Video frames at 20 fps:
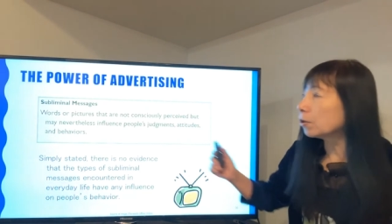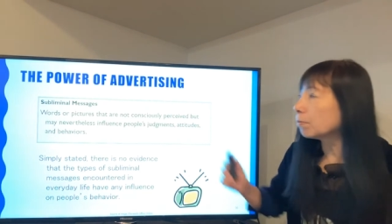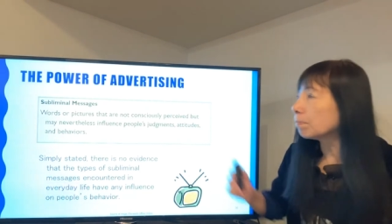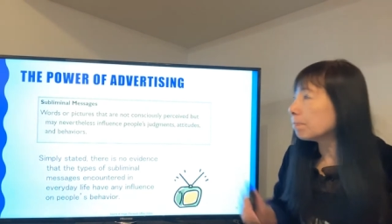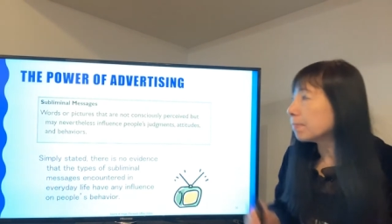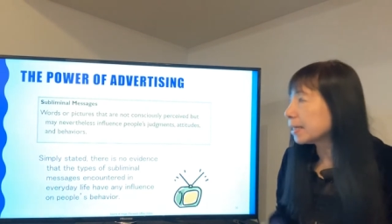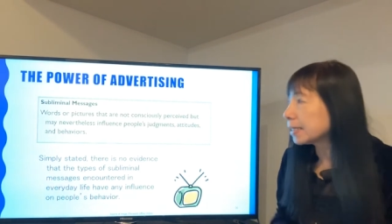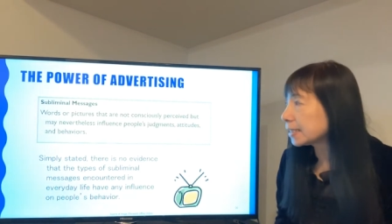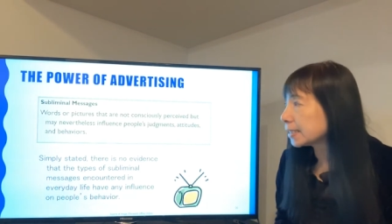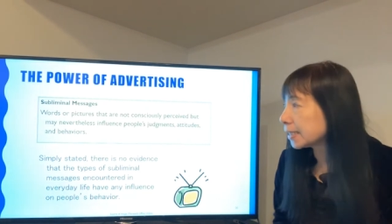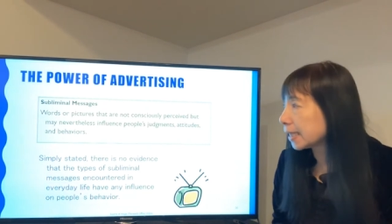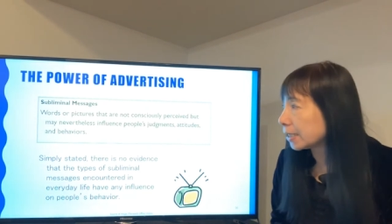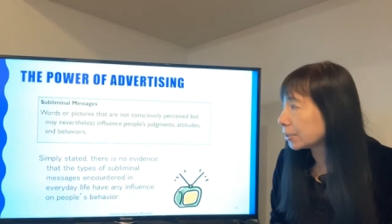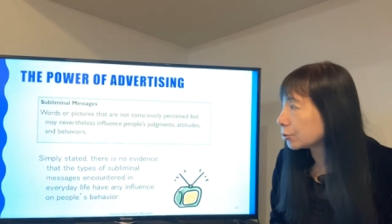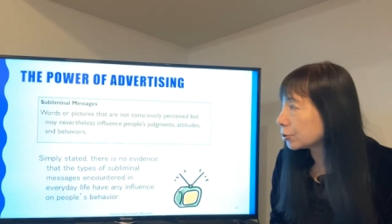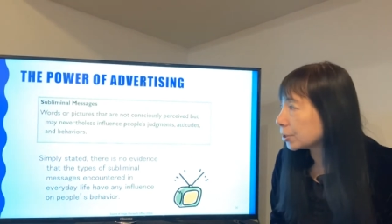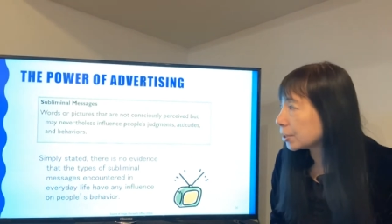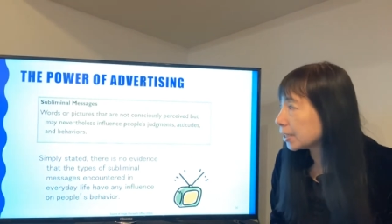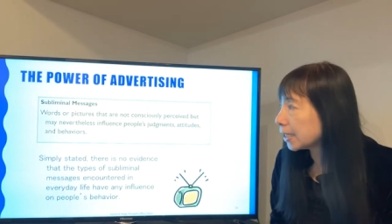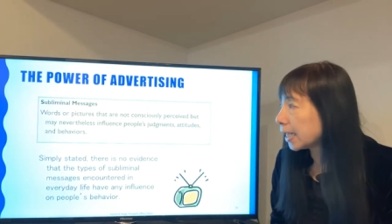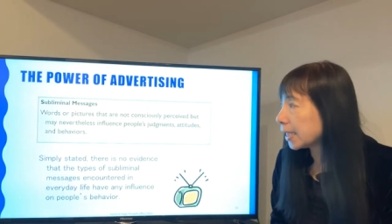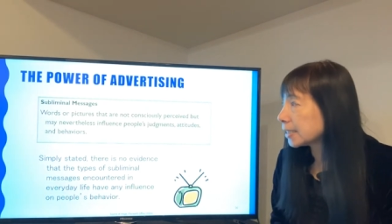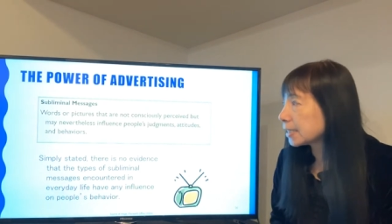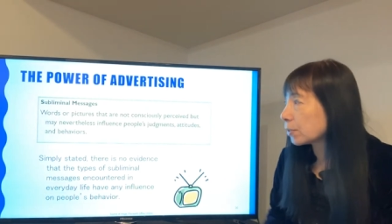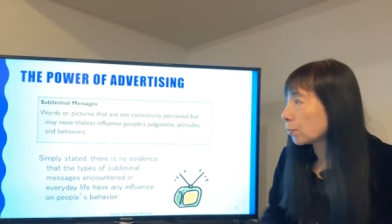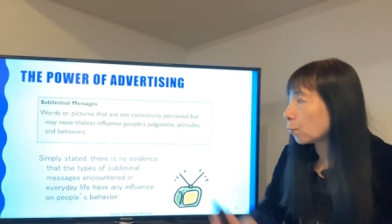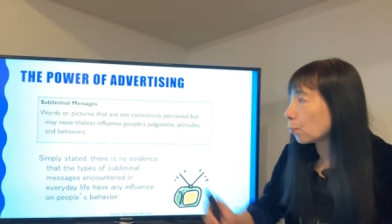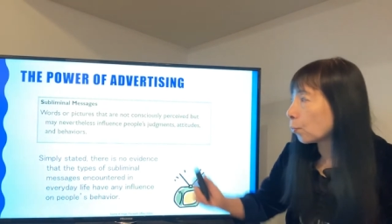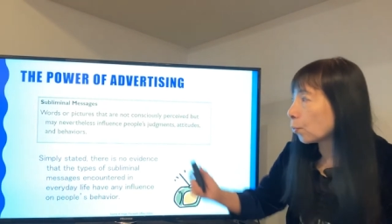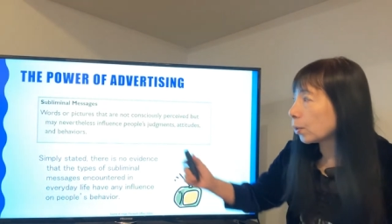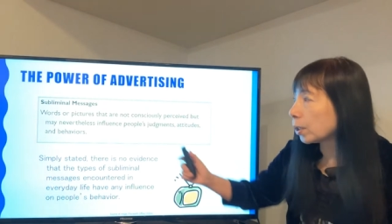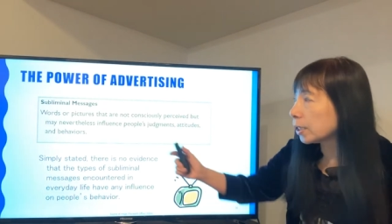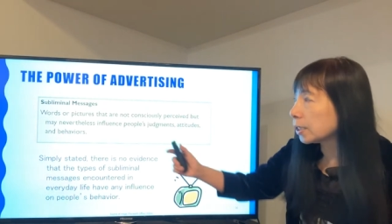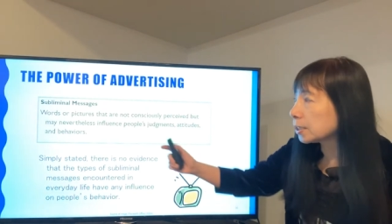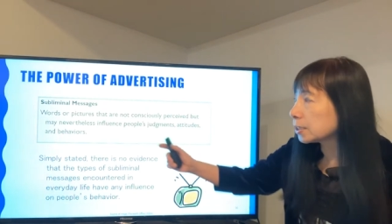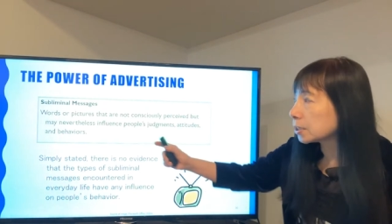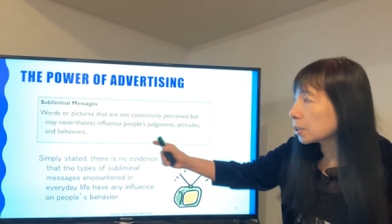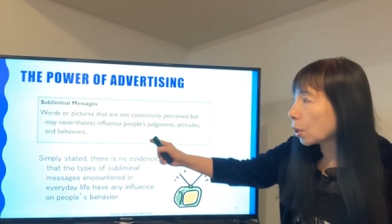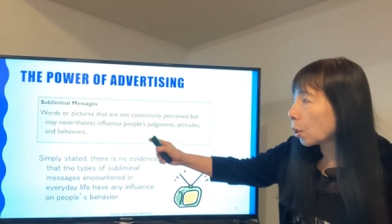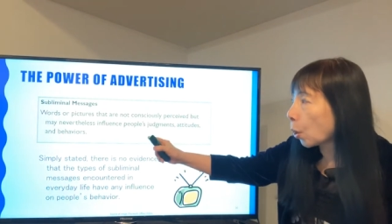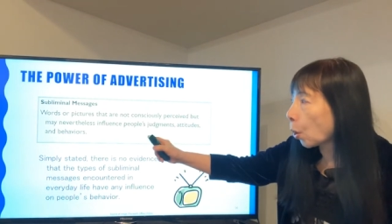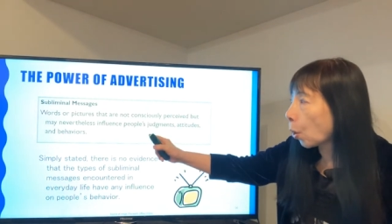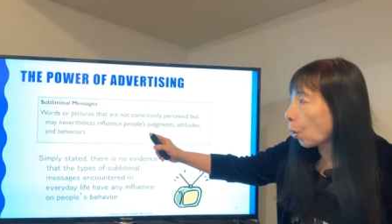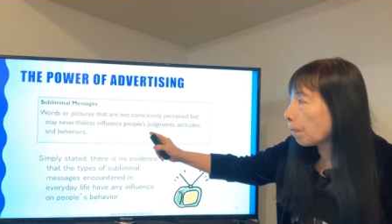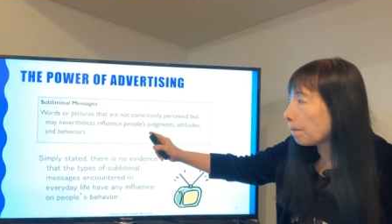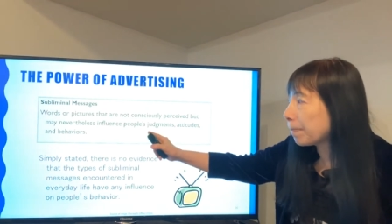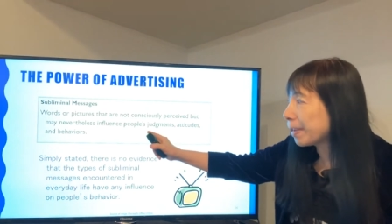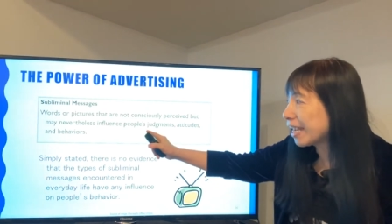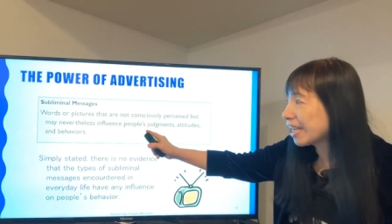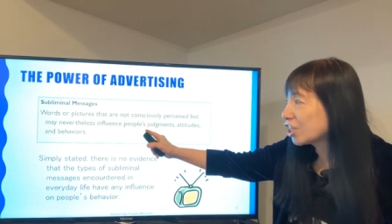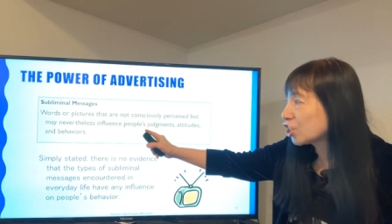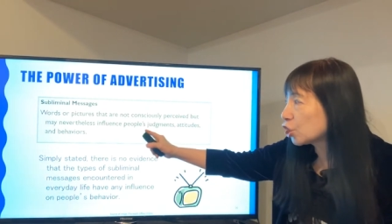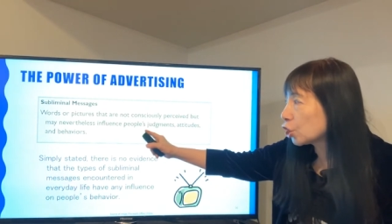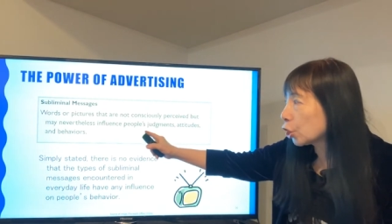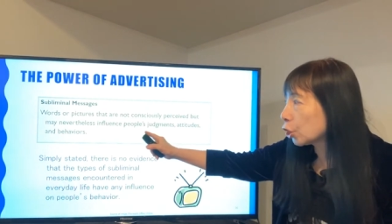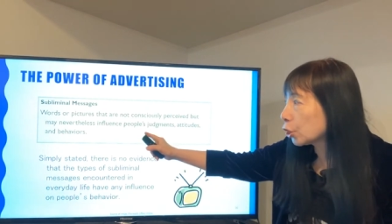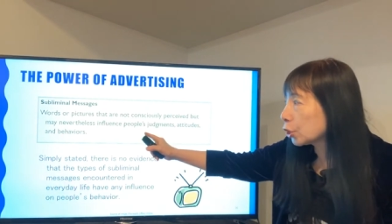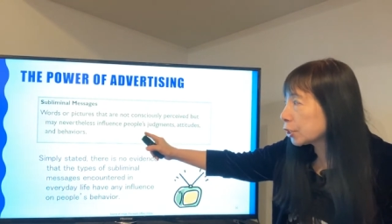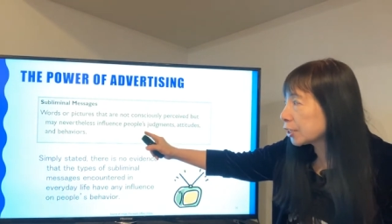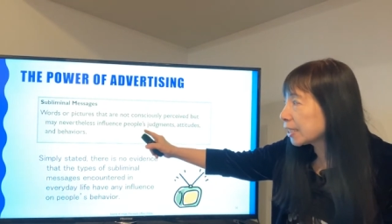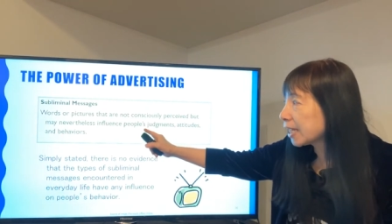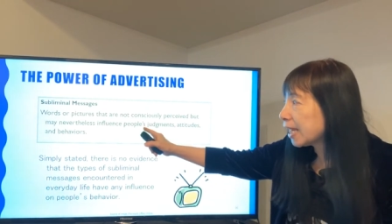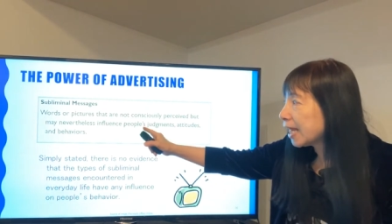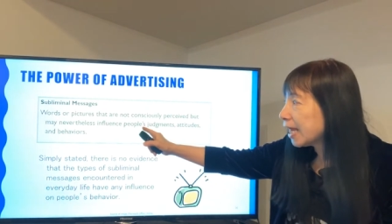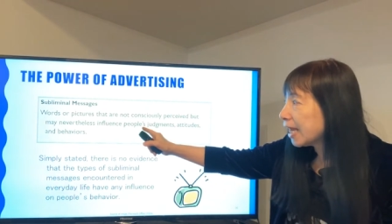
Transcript: message. That's words or pictures